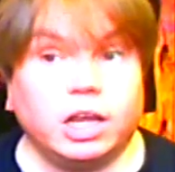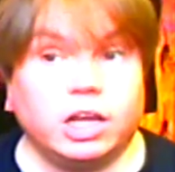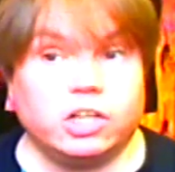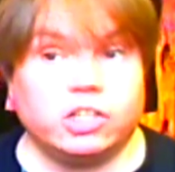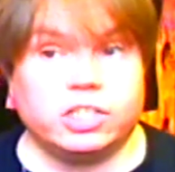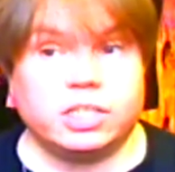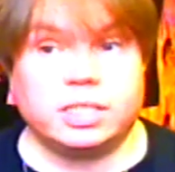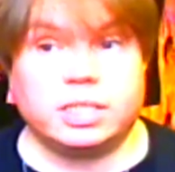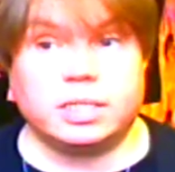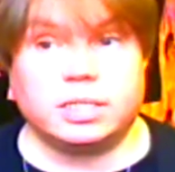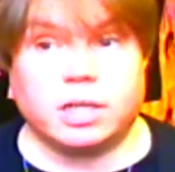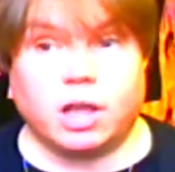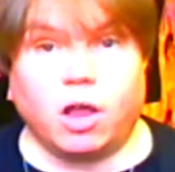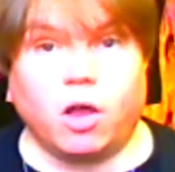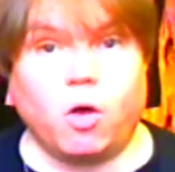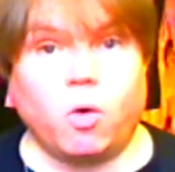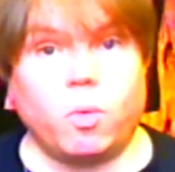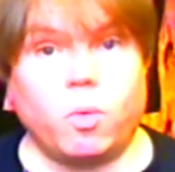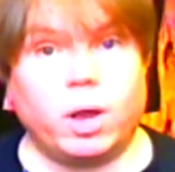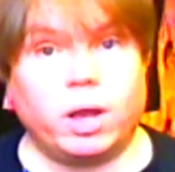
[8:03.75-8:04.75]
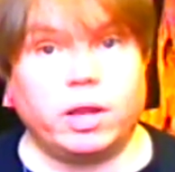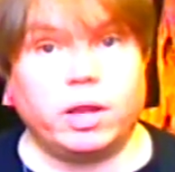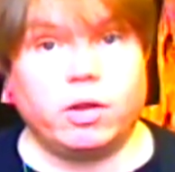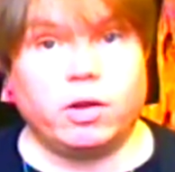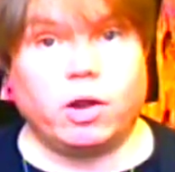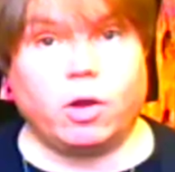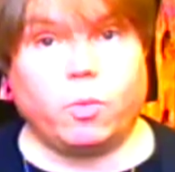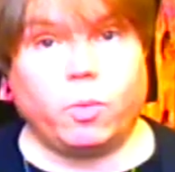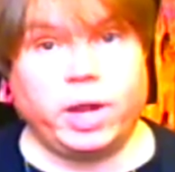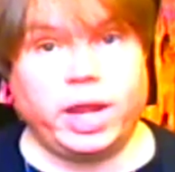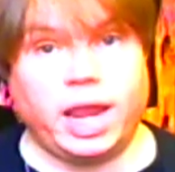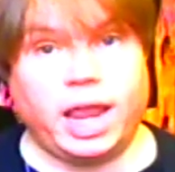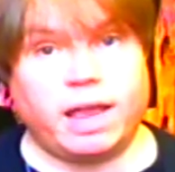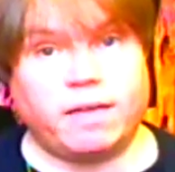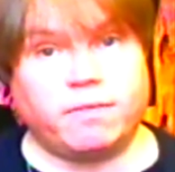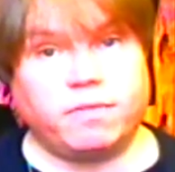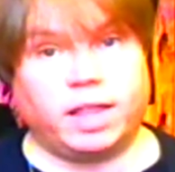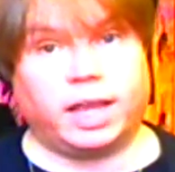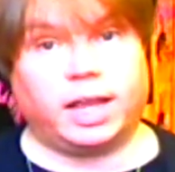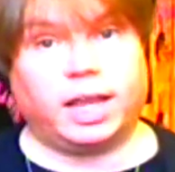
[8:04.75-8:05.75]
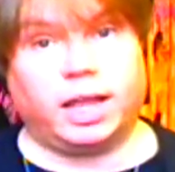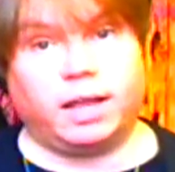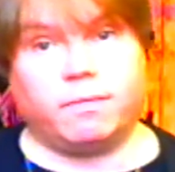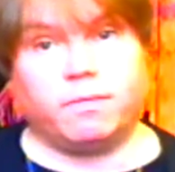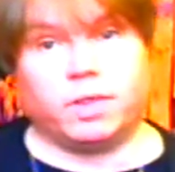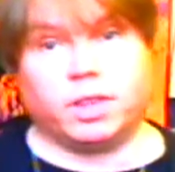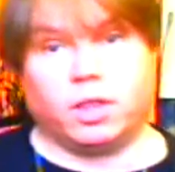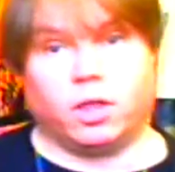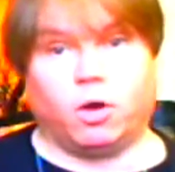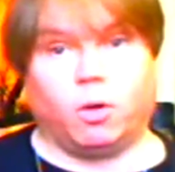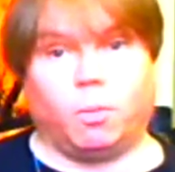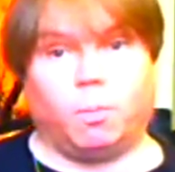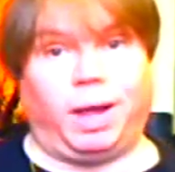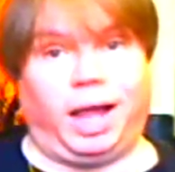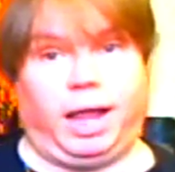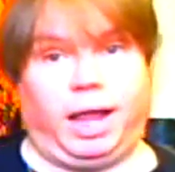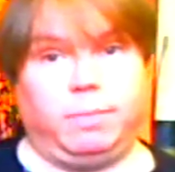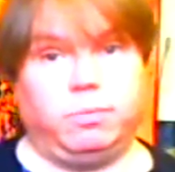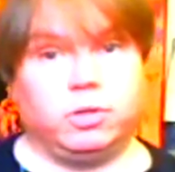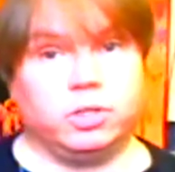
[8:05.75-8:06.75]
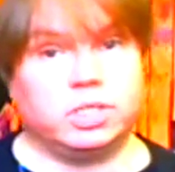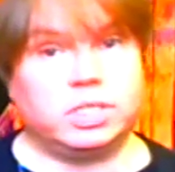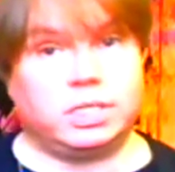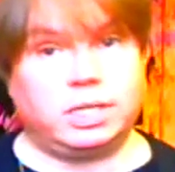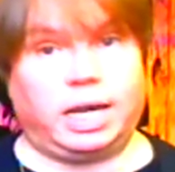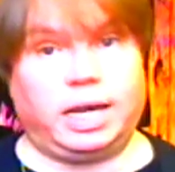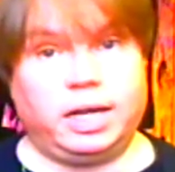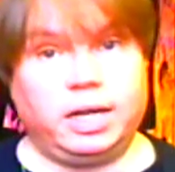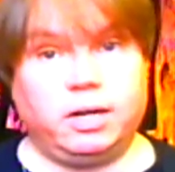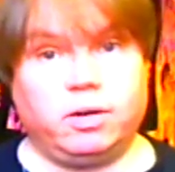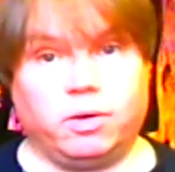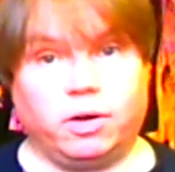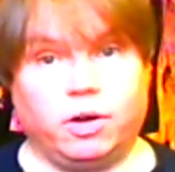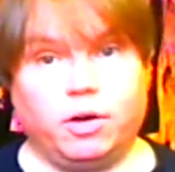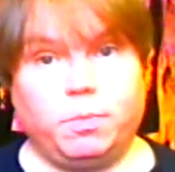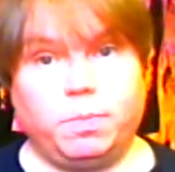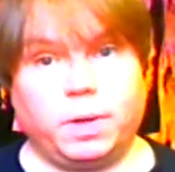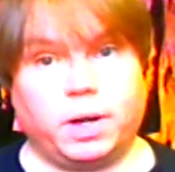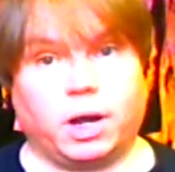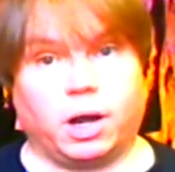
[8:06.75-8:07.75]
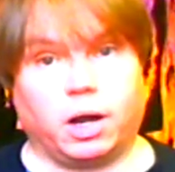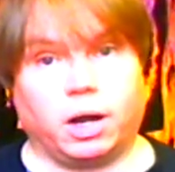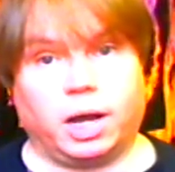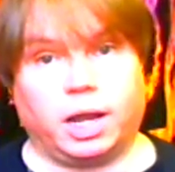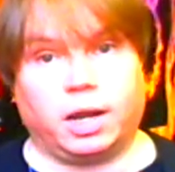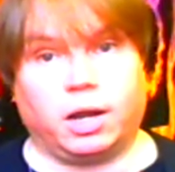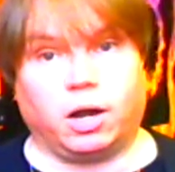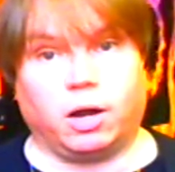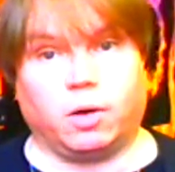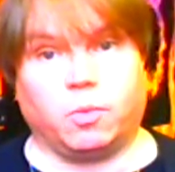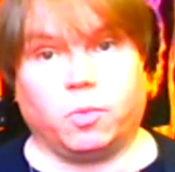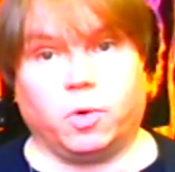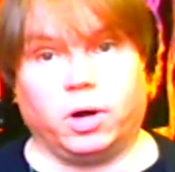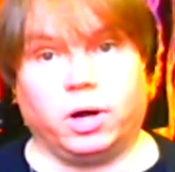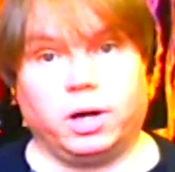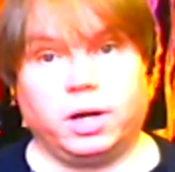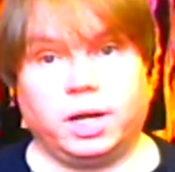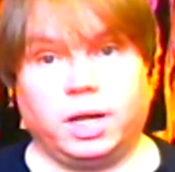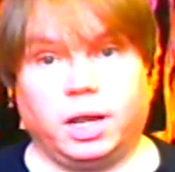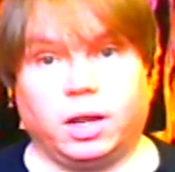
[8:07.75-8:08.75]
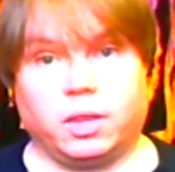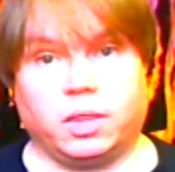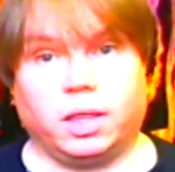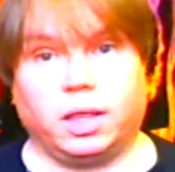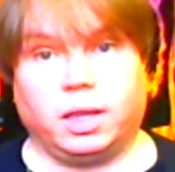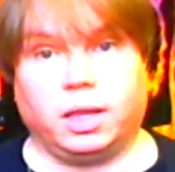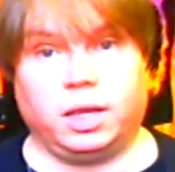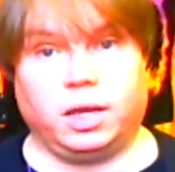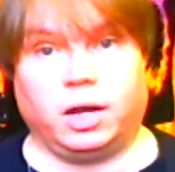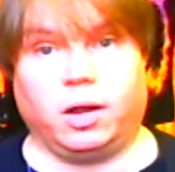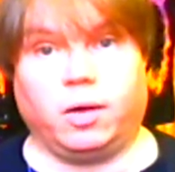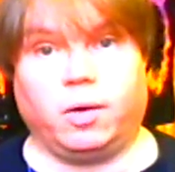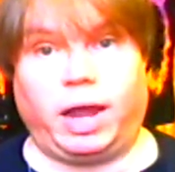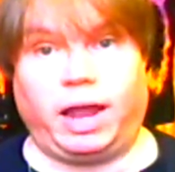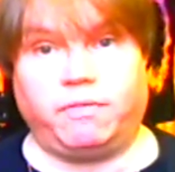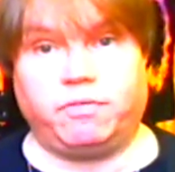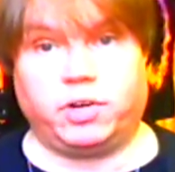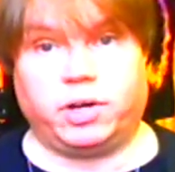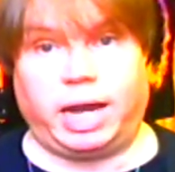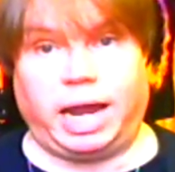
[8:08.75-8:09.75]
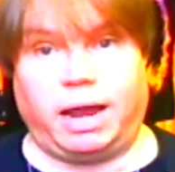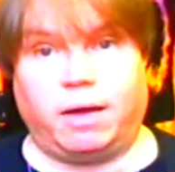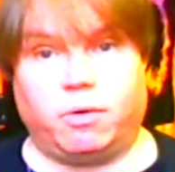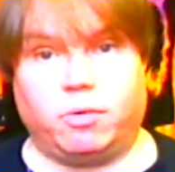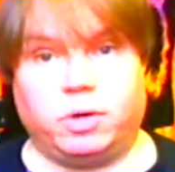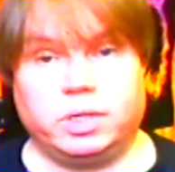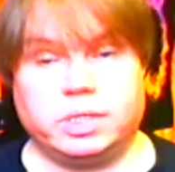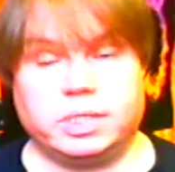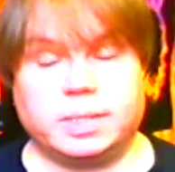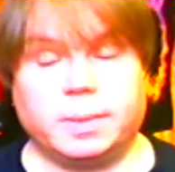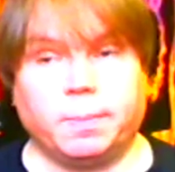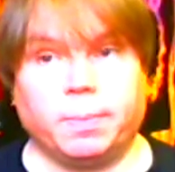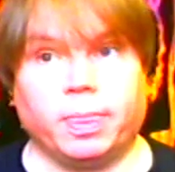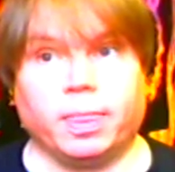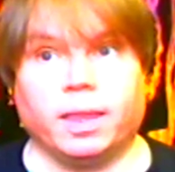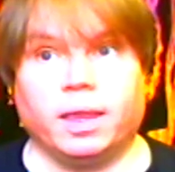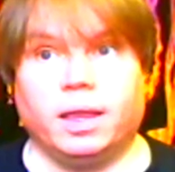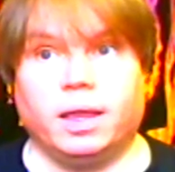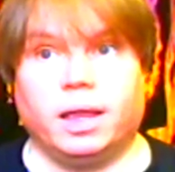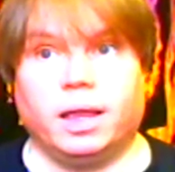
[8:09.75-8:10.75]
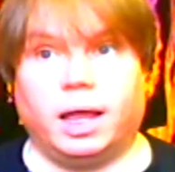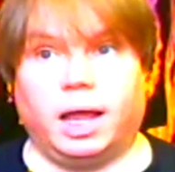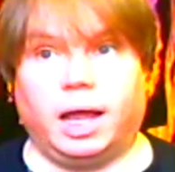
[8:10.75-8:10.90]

She says, oh, well, you know, we have like kind of a little Bible study group in our work in the, you know, after hours.